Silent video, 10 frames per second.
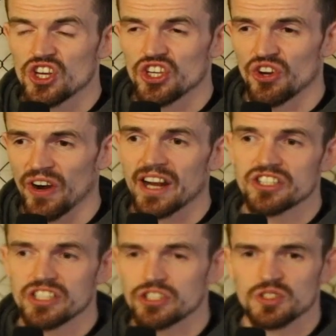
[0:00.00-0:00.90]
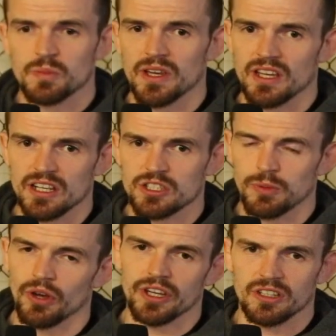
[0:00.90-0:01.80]
you're actually just being
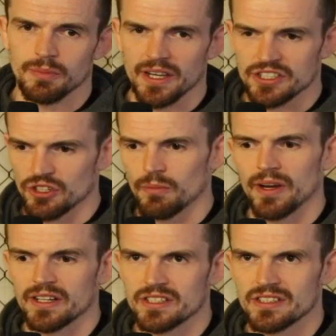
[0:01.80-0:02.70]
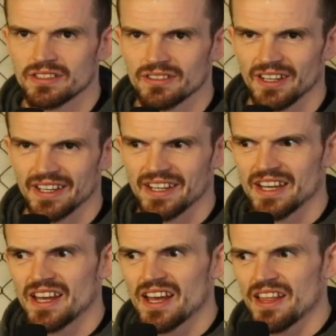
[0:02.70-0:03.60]
exploited by scumbags. Like,
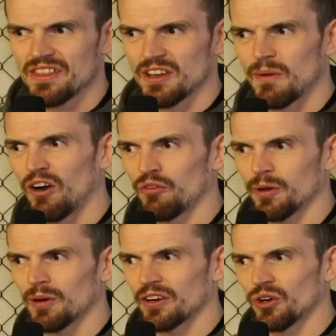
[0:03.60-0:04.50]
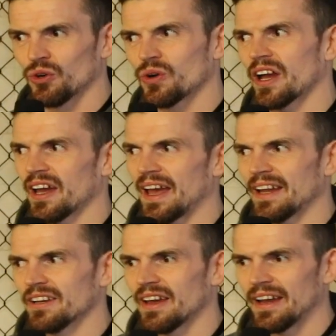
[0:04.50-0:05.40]
the amount of people I know who
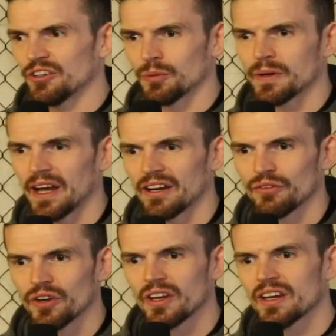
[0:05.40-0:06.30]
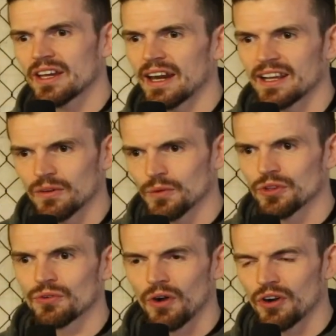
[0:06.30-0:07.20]
end up kind of getting in with
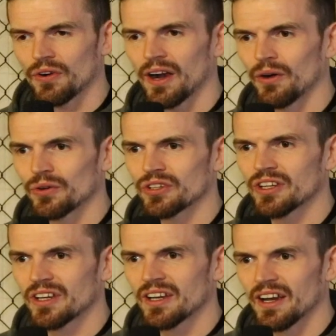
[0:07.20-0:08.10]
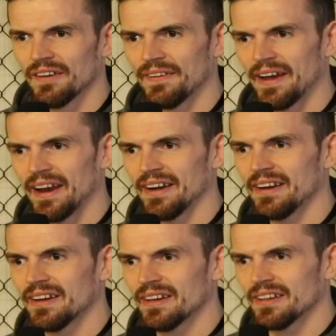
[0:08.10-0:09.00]
the wrong crowd, and then
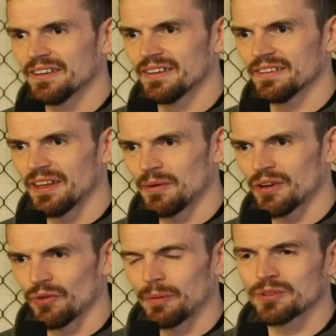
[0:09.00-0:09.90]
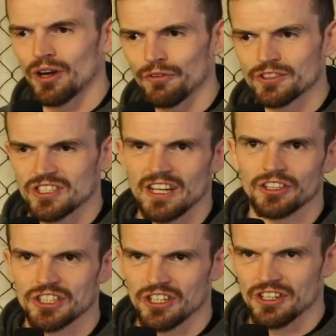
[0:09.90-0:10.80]
they're being ripped off to sell
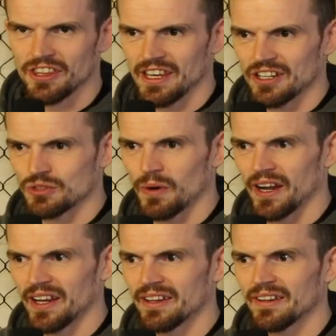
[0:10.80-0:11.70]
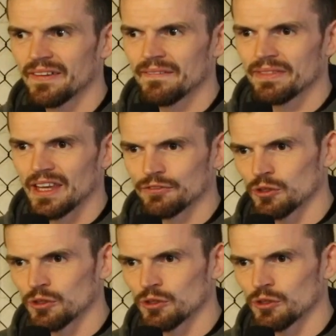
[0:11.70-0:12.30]
certain things where if the